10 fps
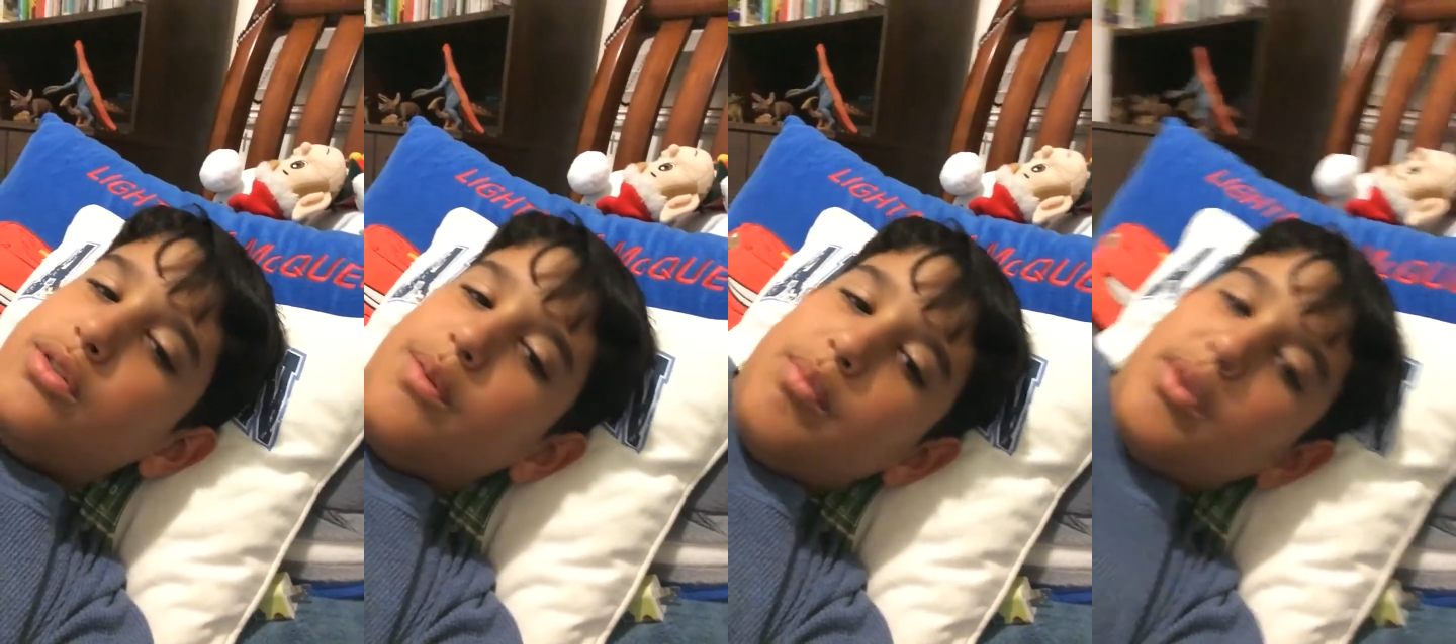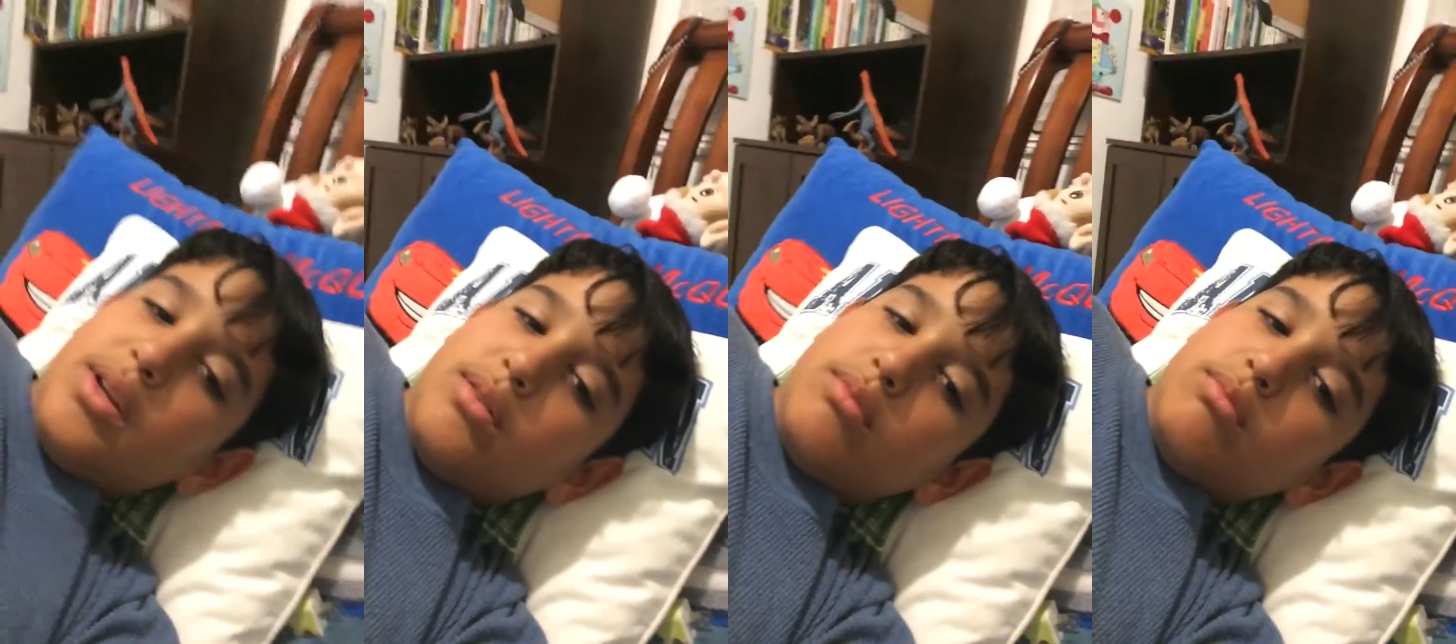
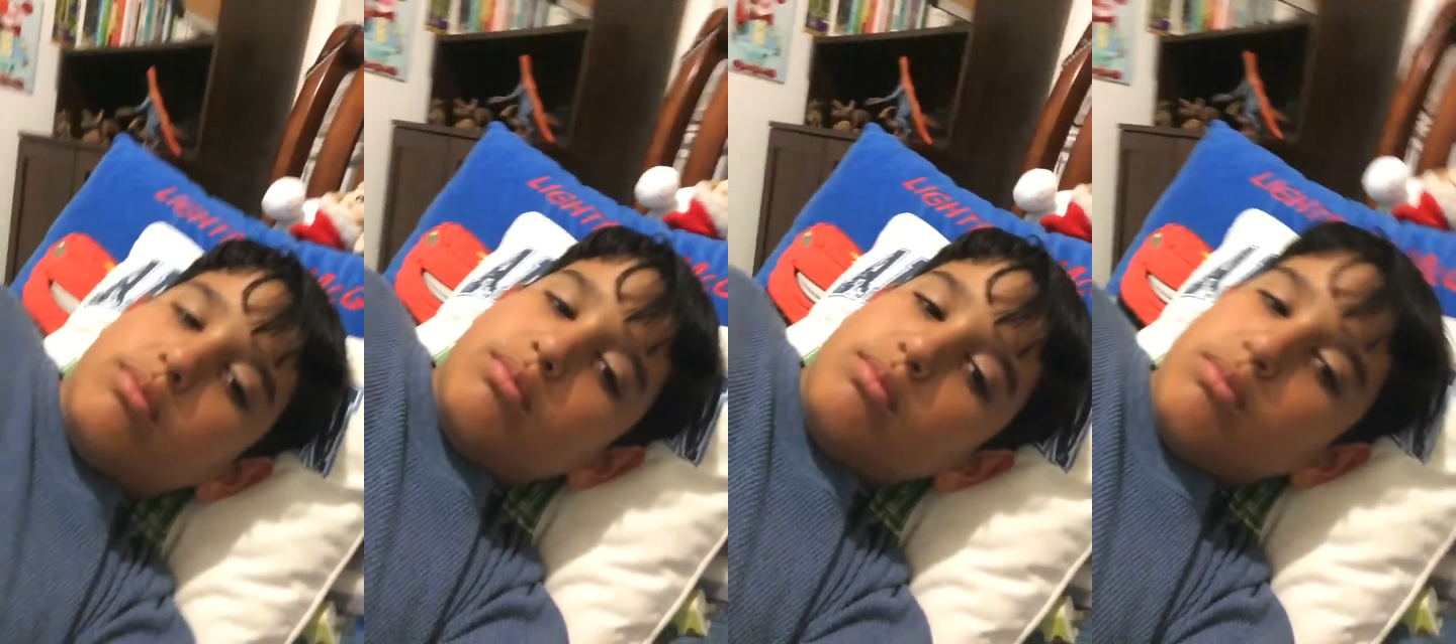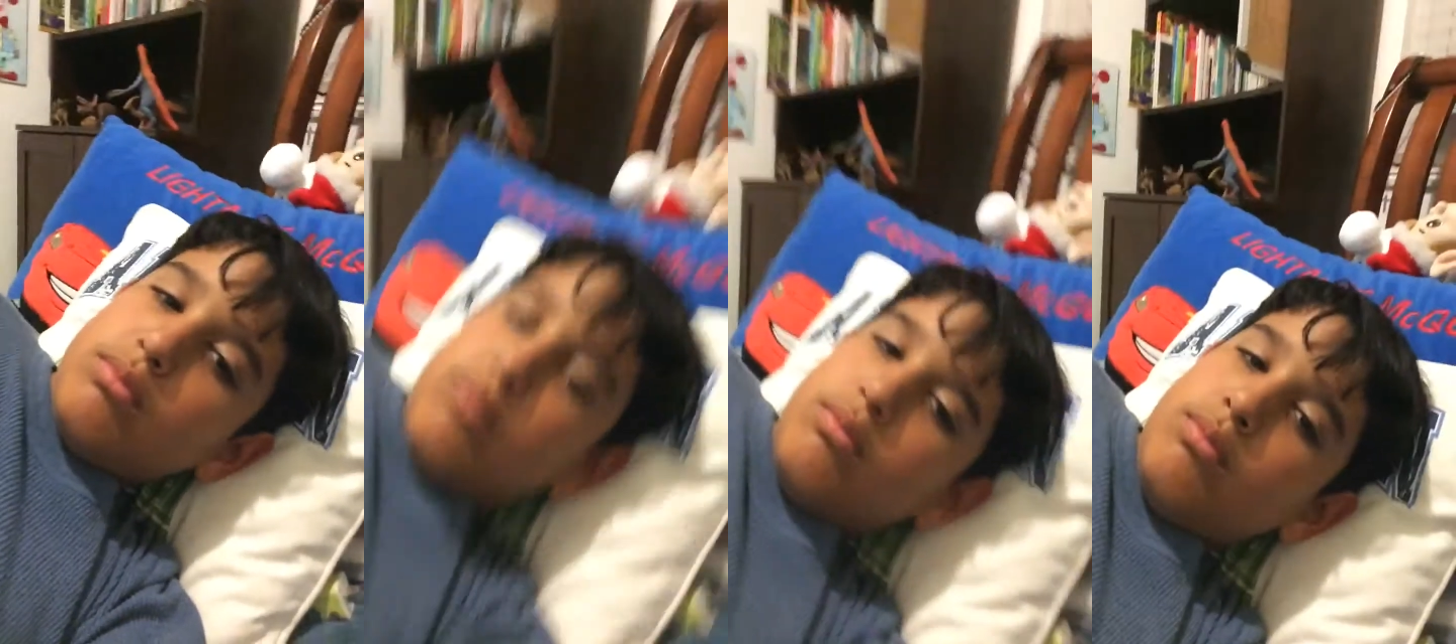something.
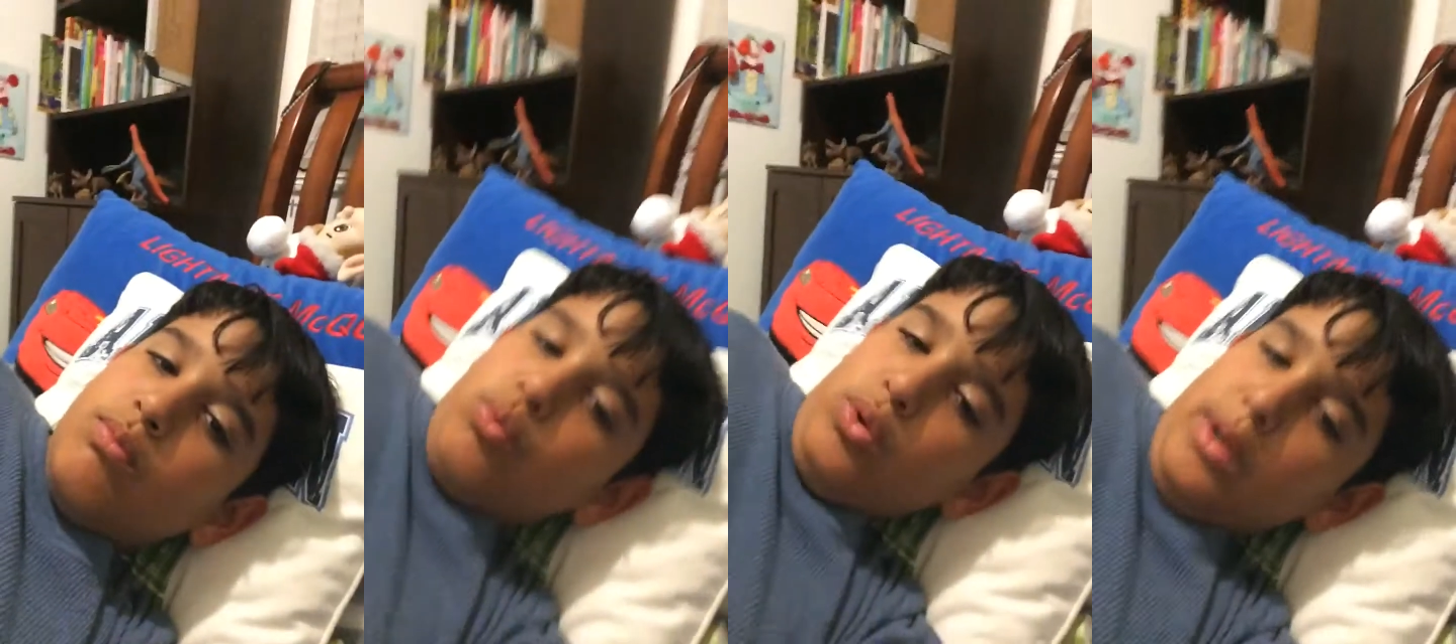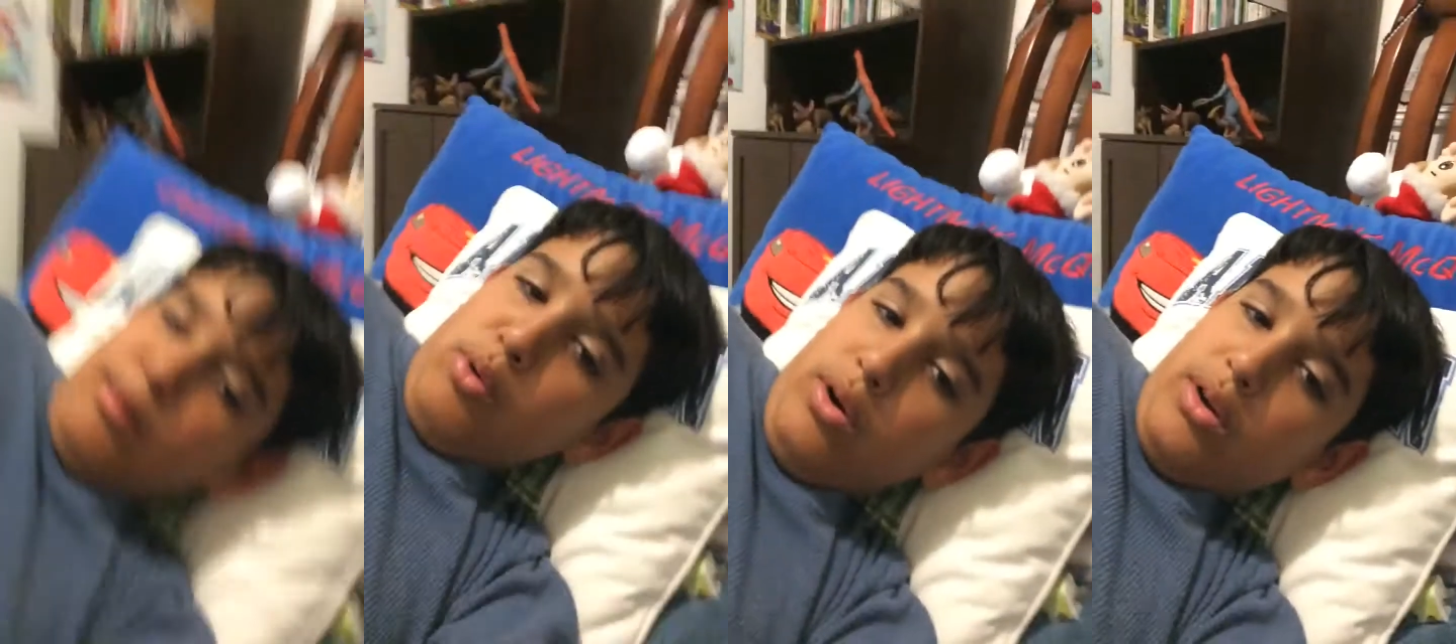Really
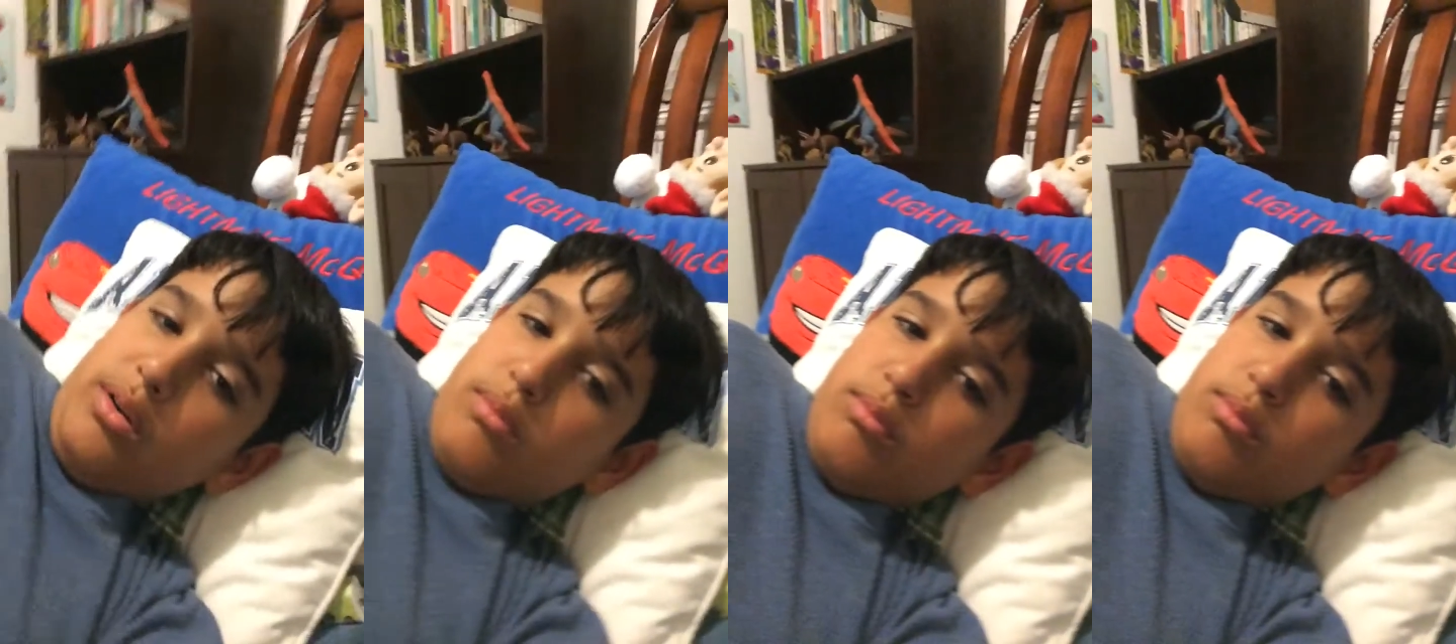boring.